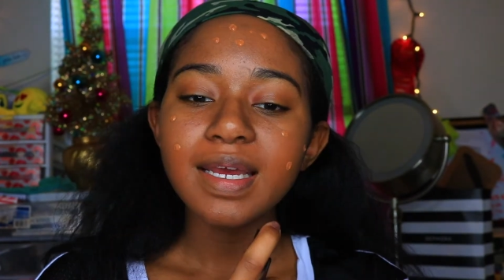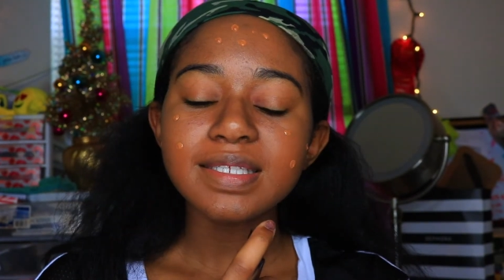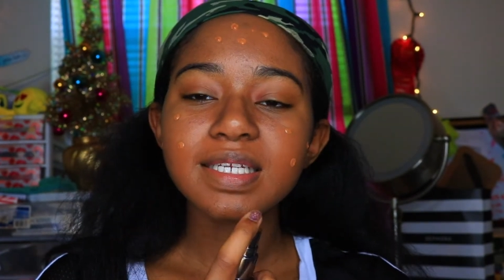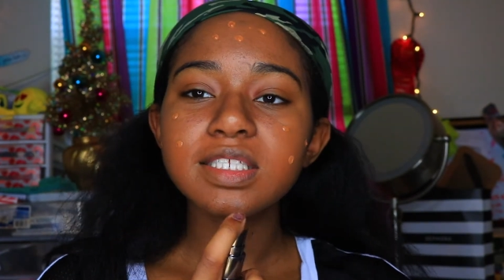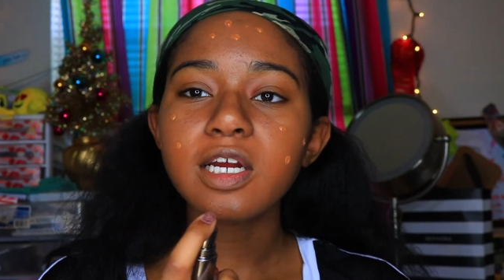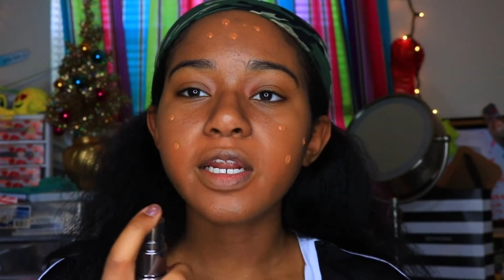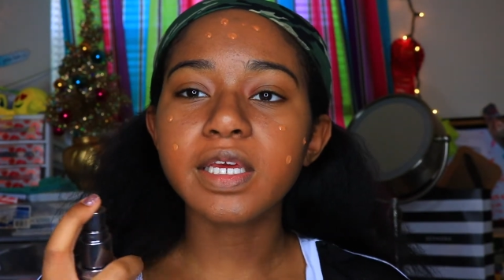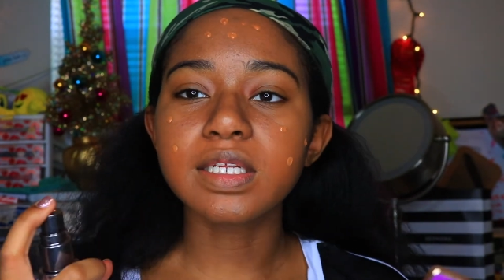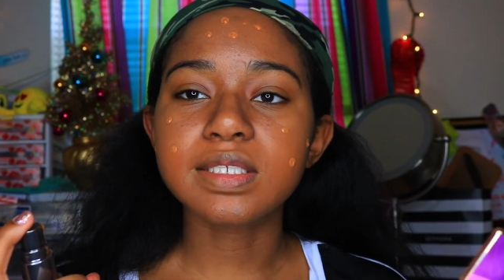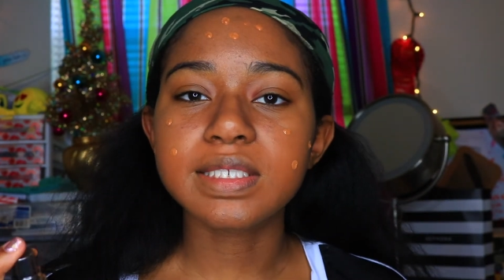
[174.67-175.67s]
And since I already
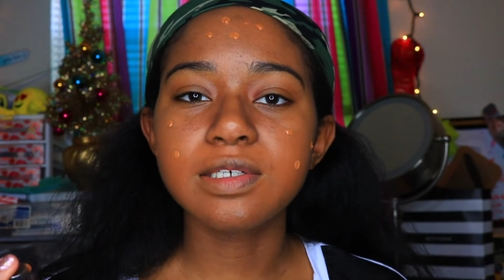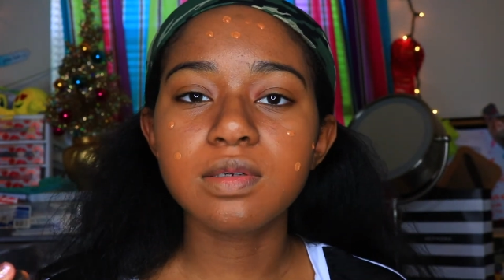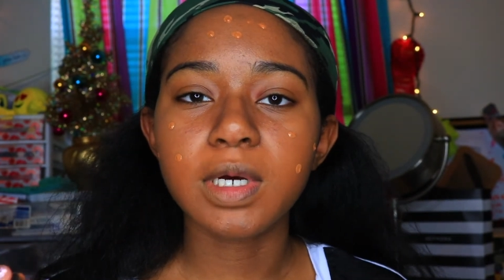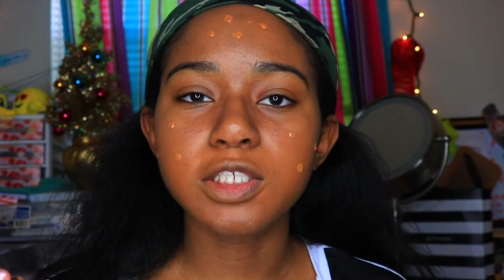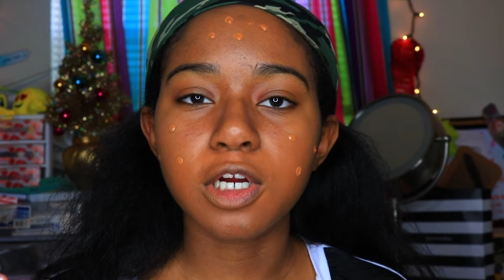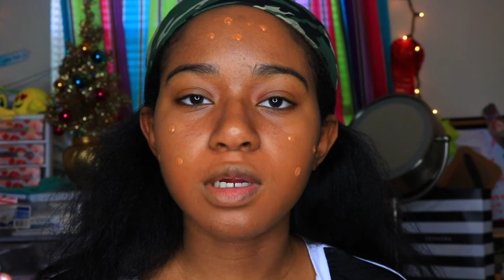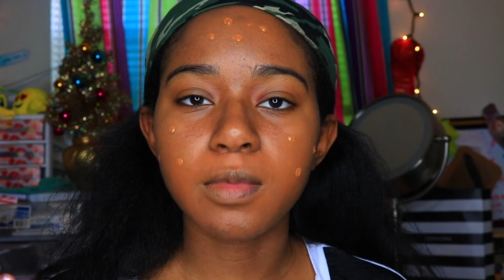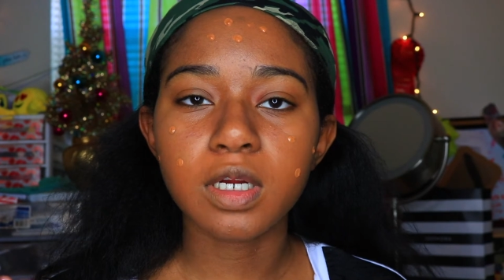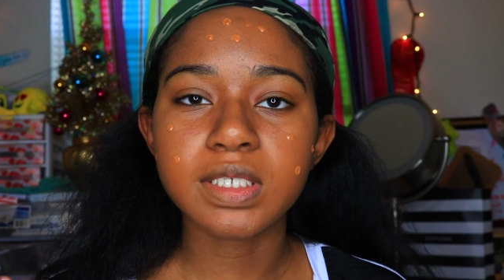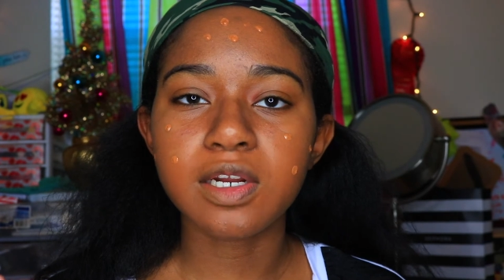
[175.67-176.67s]
concealed my dark
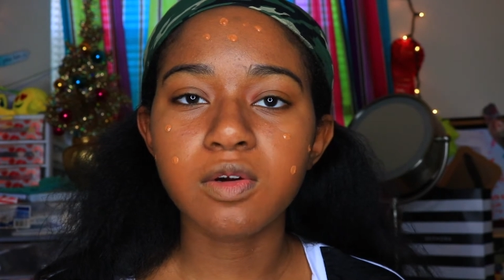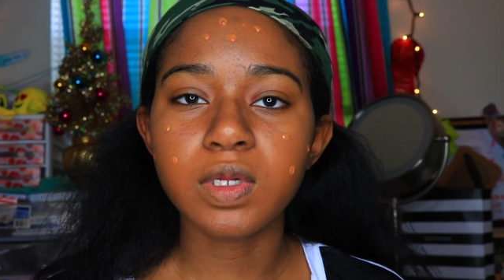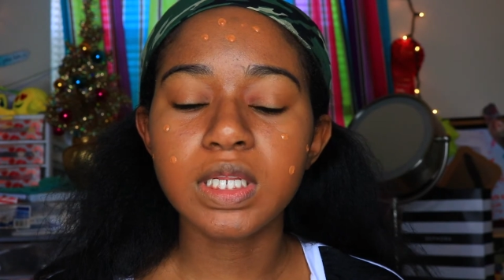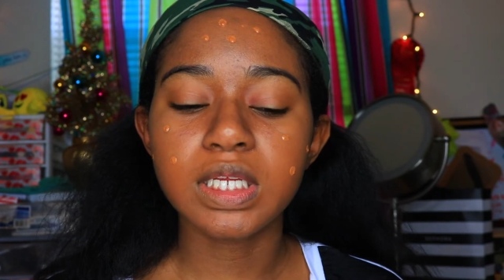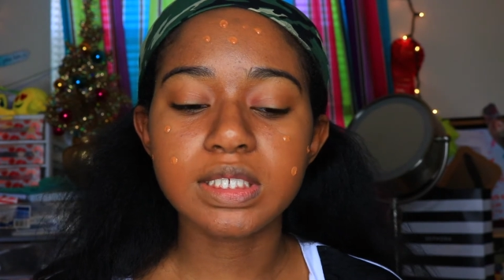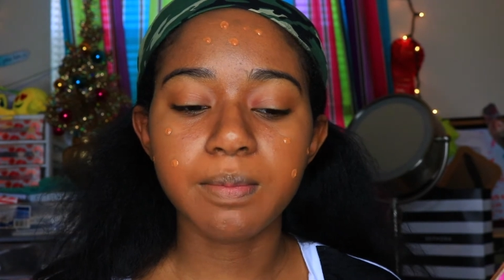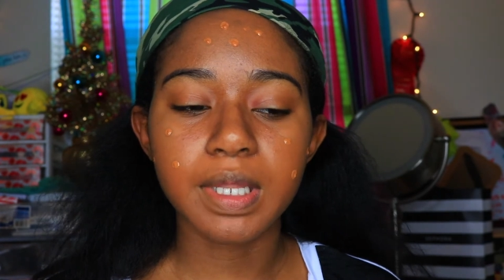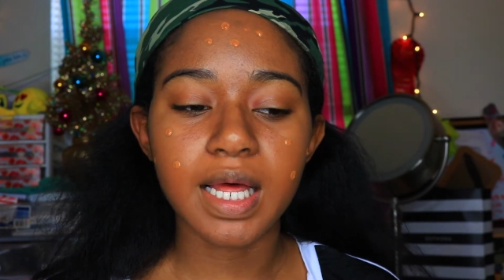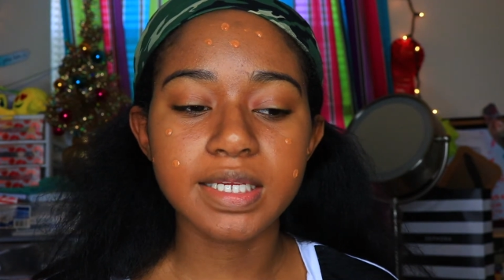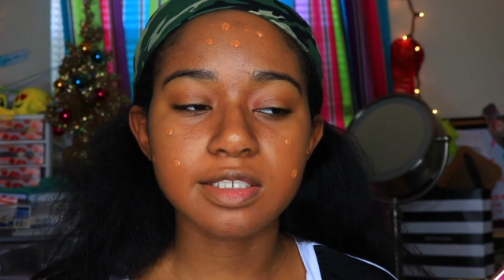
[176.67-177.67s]
marks, I don't really need to
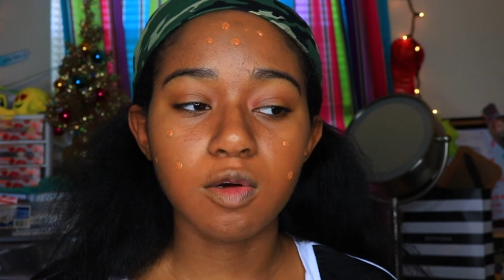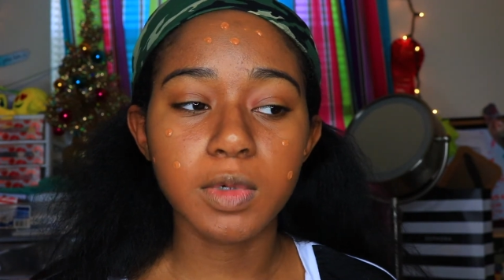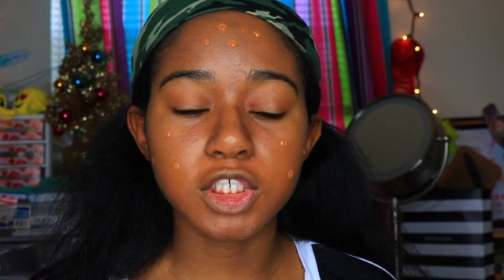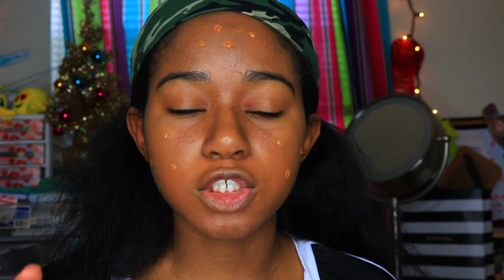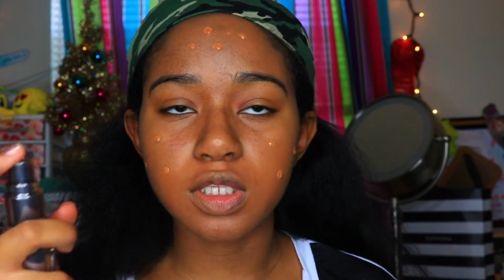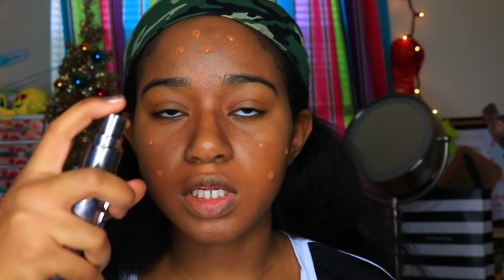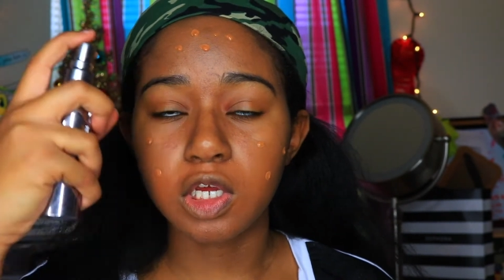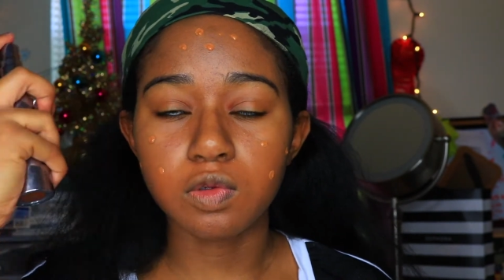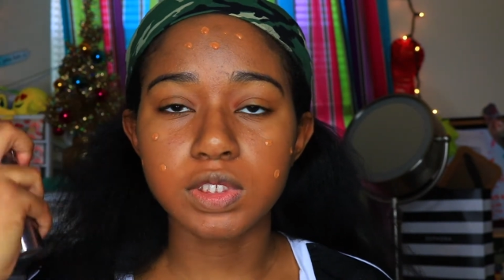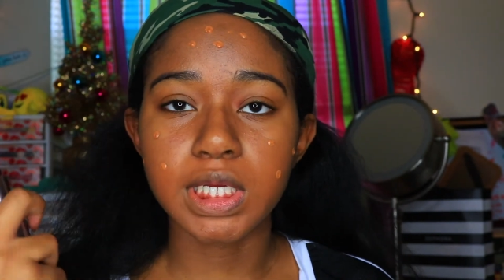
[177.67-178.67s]
apply so much, you
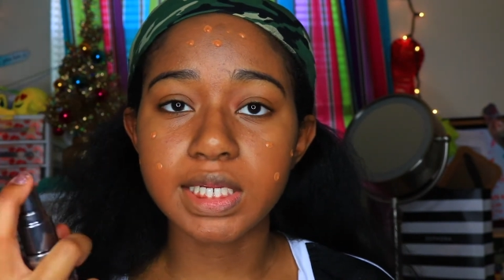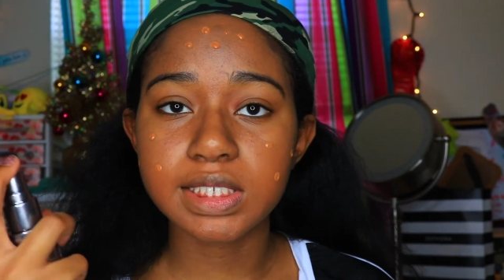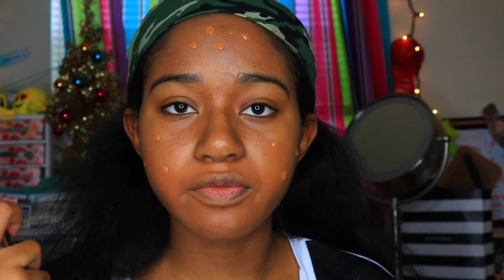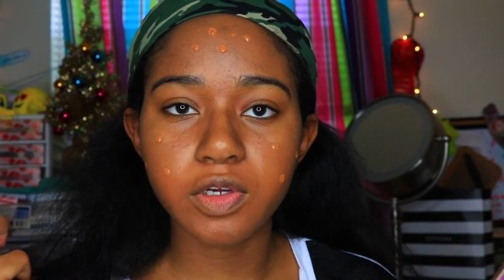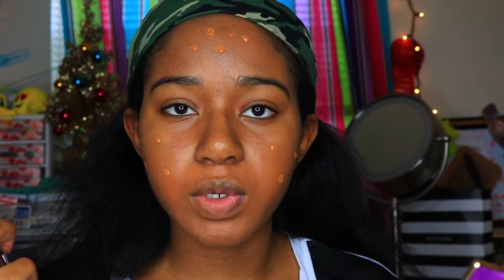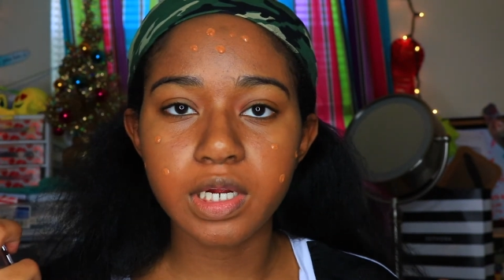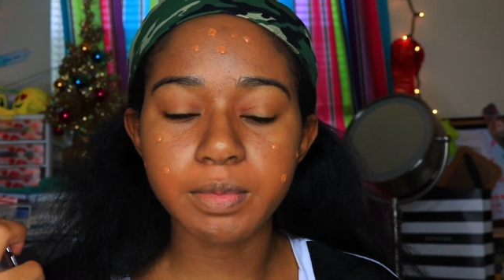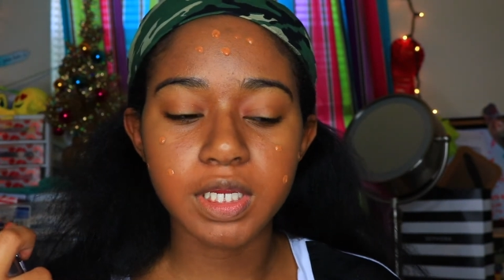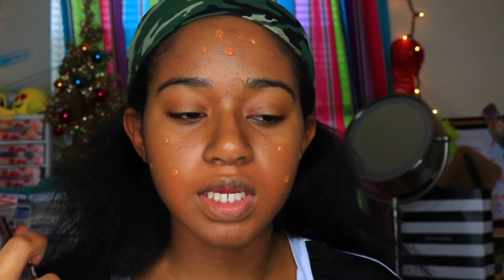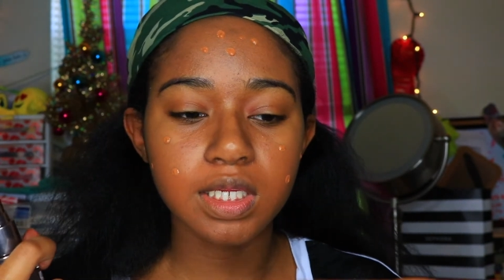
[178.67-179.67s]
know, dots everywhere,
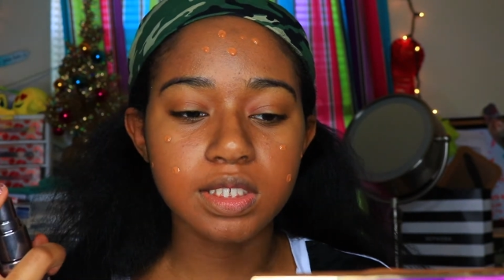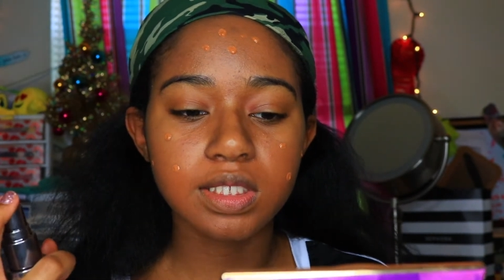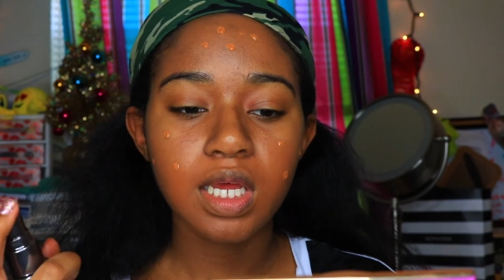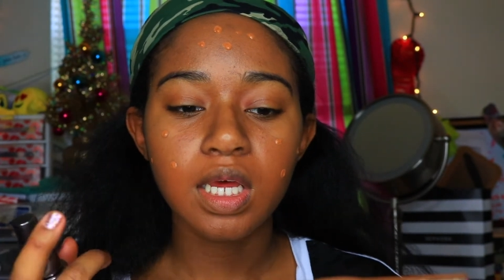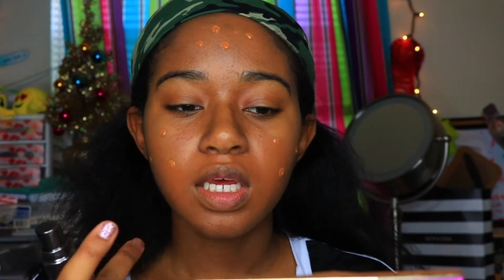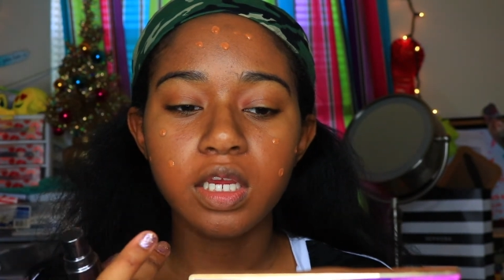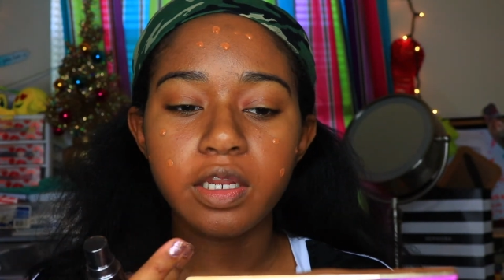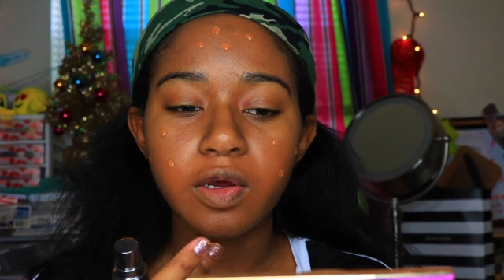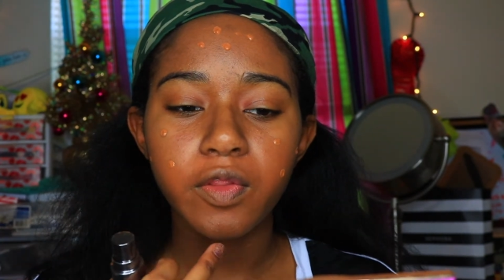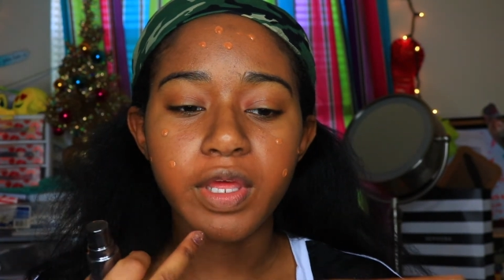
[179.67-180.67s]
because, you
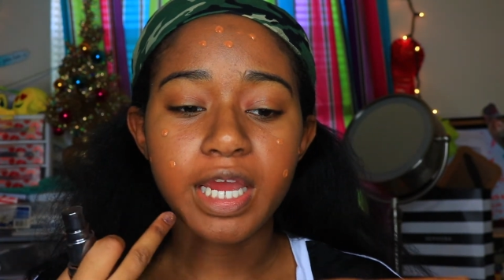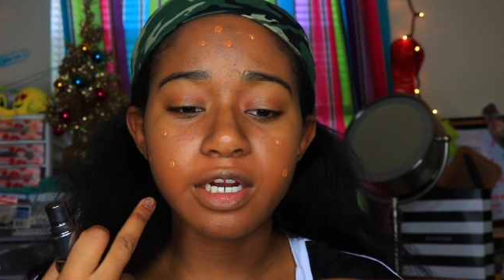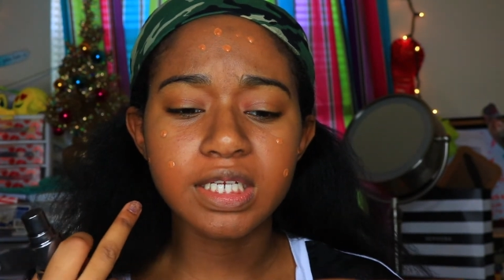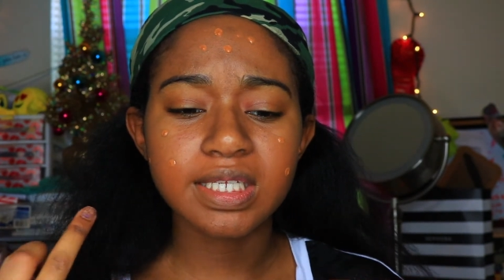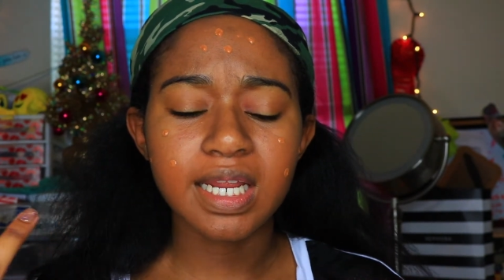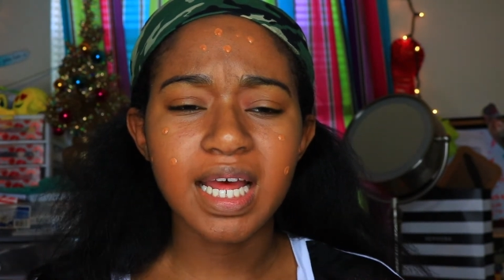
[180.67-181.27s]
know, the areas that I